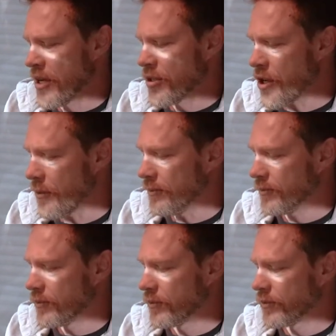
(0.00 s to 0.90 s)
So,
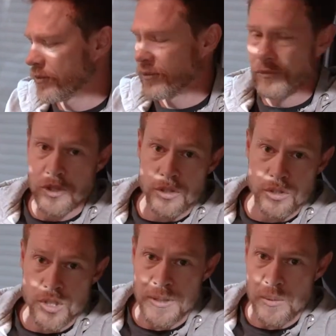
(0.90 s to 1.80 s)

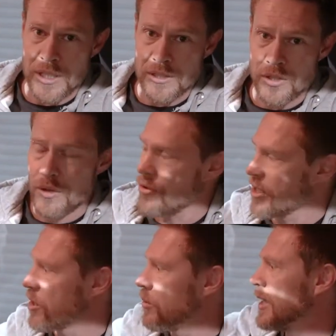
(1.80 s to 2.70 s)
Jimny Wild to the
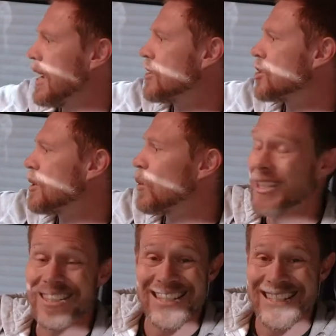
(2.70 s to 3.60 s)
rescue again. Jimny
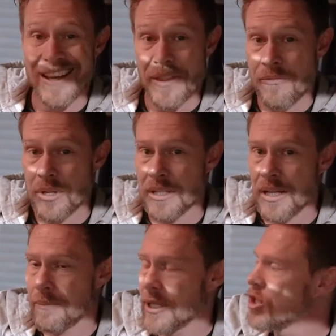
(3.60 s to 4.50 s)
Wild is a South African
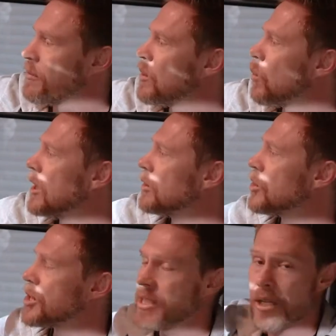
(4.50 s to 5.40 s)
company,
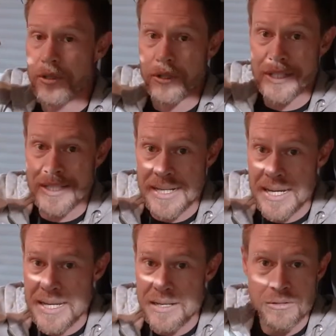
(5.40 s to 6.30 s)

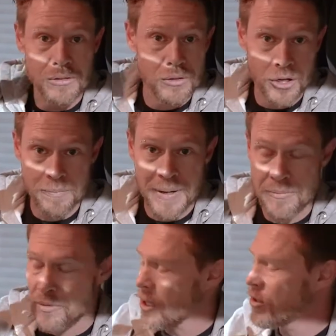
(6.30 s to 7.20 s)
jimnywild.co.za, not a paid
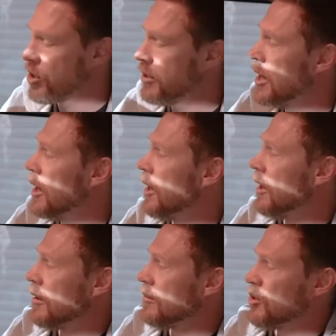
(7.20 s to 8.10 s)
promotion.
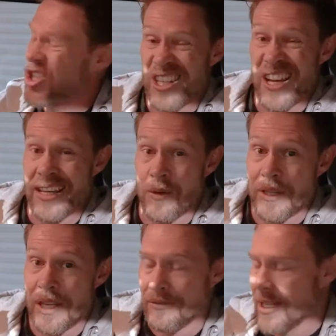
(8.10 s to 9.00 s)
We're just liking
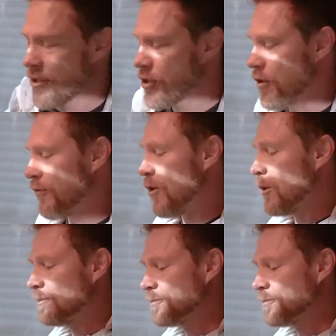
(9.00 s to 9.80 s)
what they've done so far.